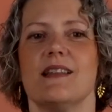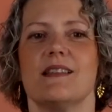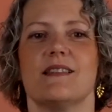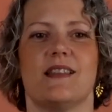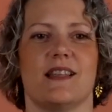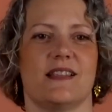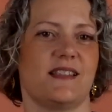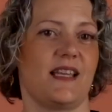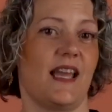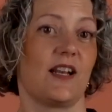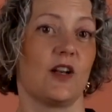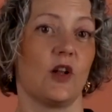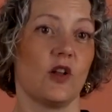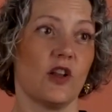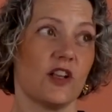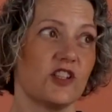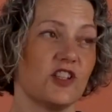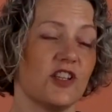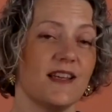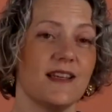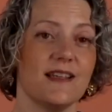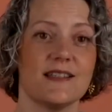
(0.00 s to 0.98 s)
The
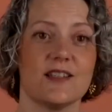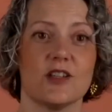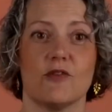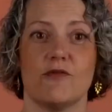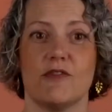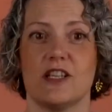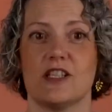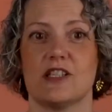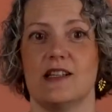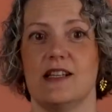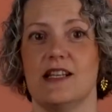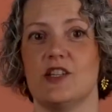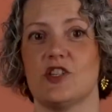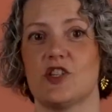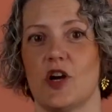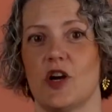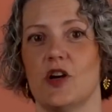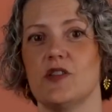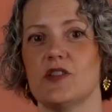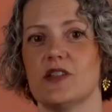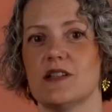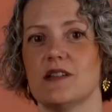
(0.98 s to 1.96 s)
technologies originally
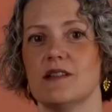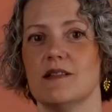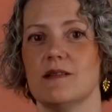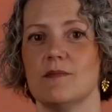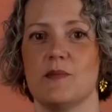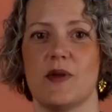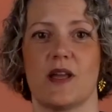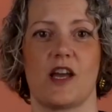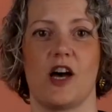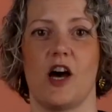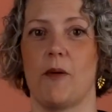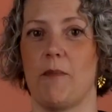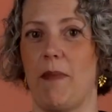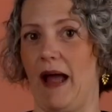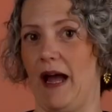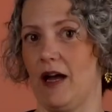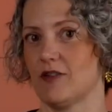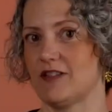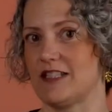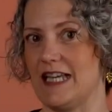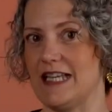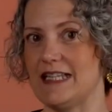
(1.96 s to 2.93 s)
chosen become
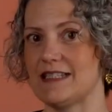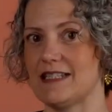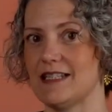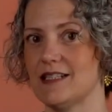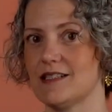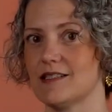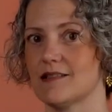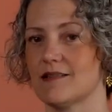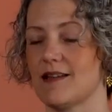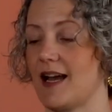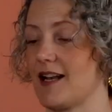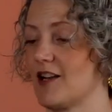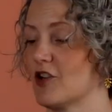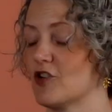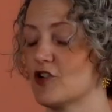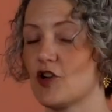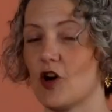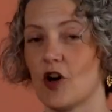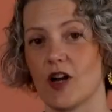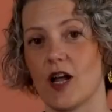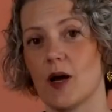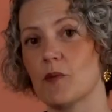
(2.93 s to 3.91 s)
outdated and are
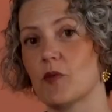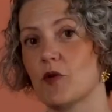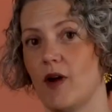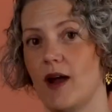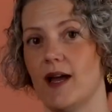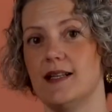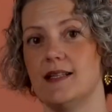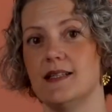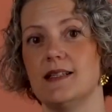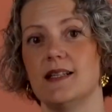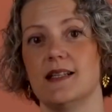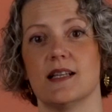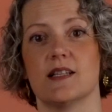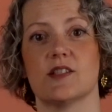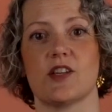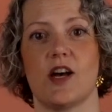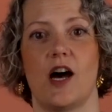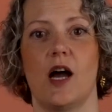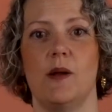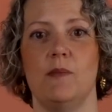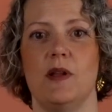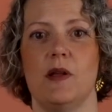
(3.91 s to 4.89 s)
not upgraded in a
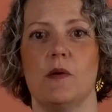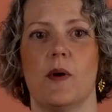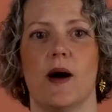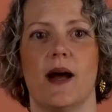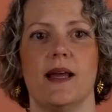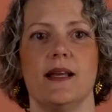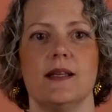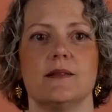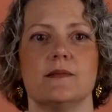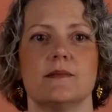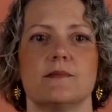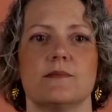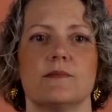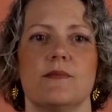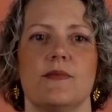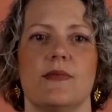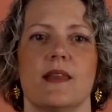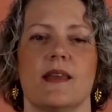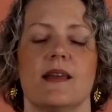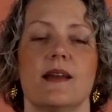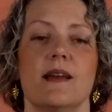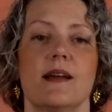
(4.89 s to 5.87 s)
timely way.
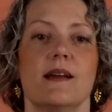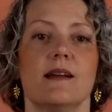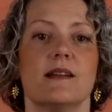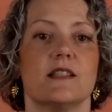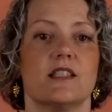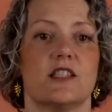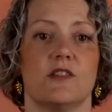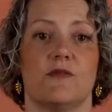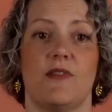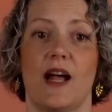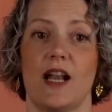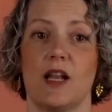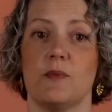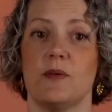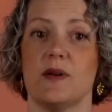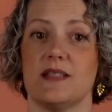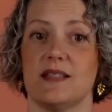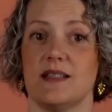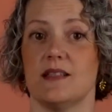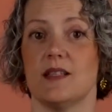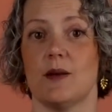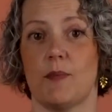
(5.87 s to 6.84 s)

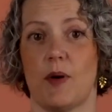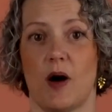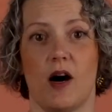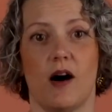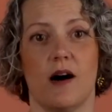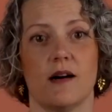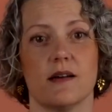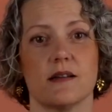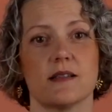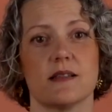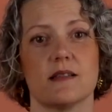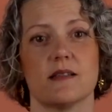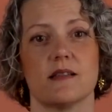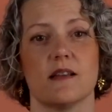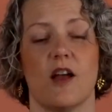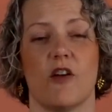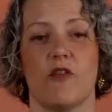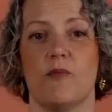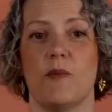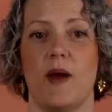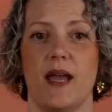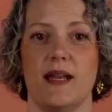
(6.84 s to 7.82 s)
Developers in the past
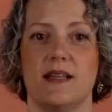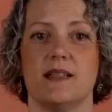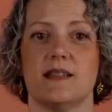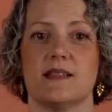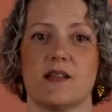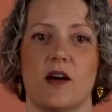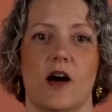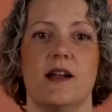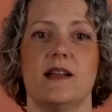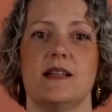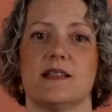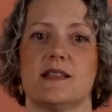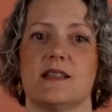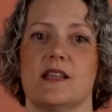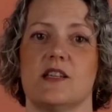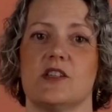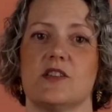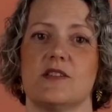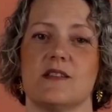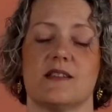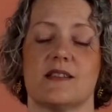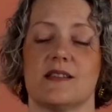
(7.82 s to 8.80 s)
have made design
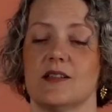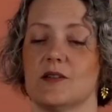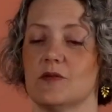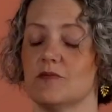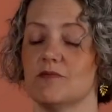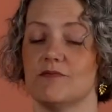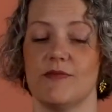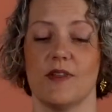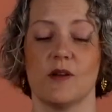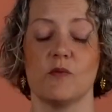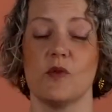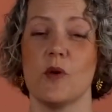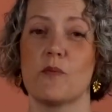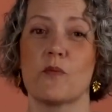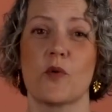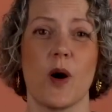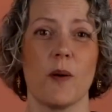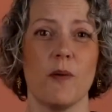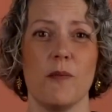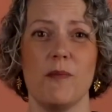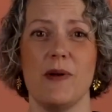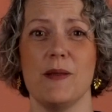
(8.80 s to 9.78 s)
decisions that were
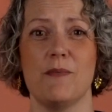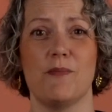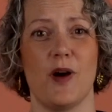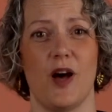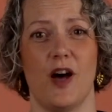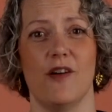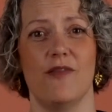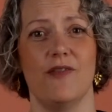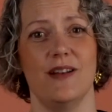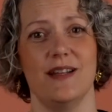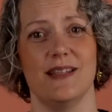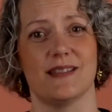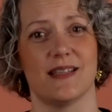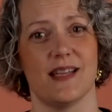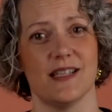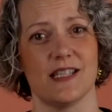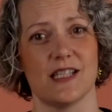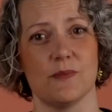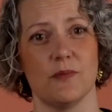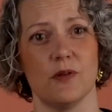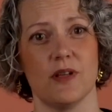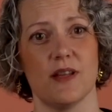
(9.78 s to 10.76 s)
probably perfectly
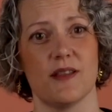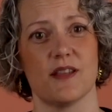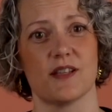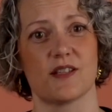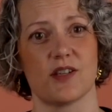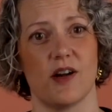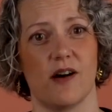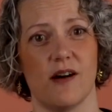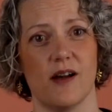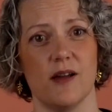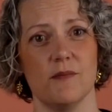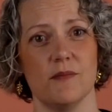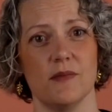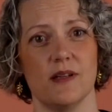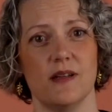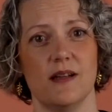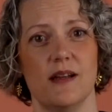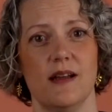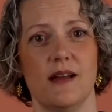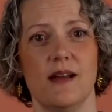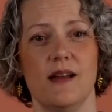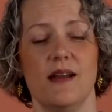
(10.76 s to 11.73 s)
sensible at the time,
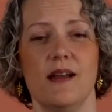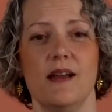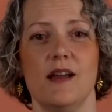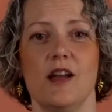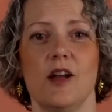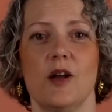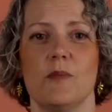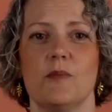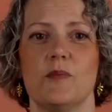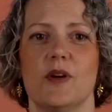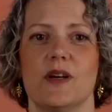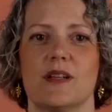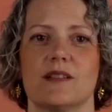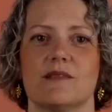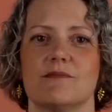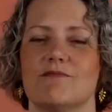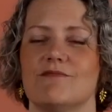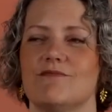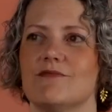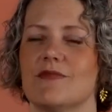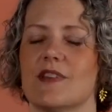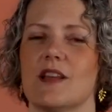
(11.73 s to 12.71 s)
but
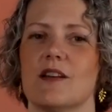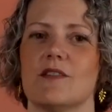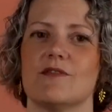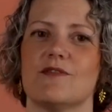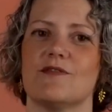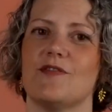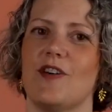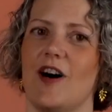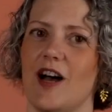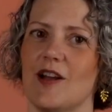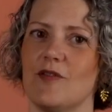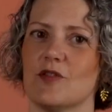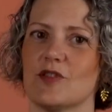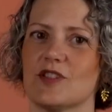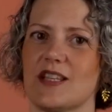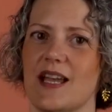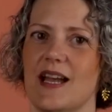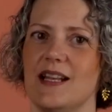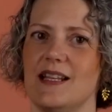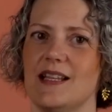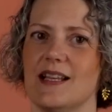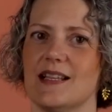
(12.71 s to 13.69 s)
5 or
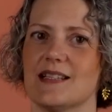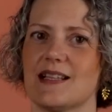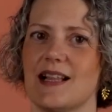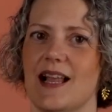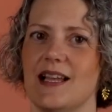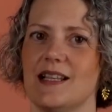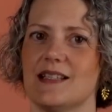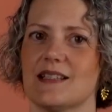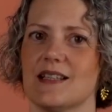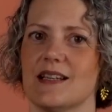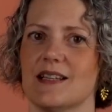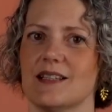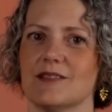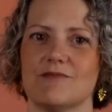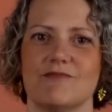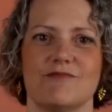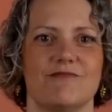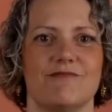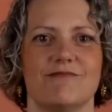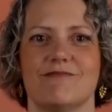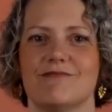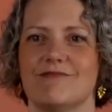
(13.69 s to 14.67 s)
10 years later,
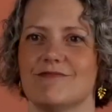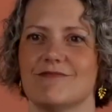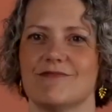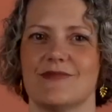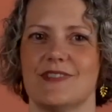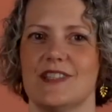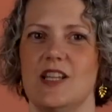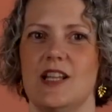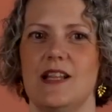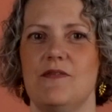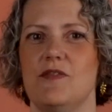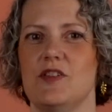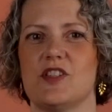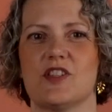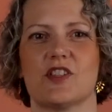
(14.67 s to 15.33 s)
you're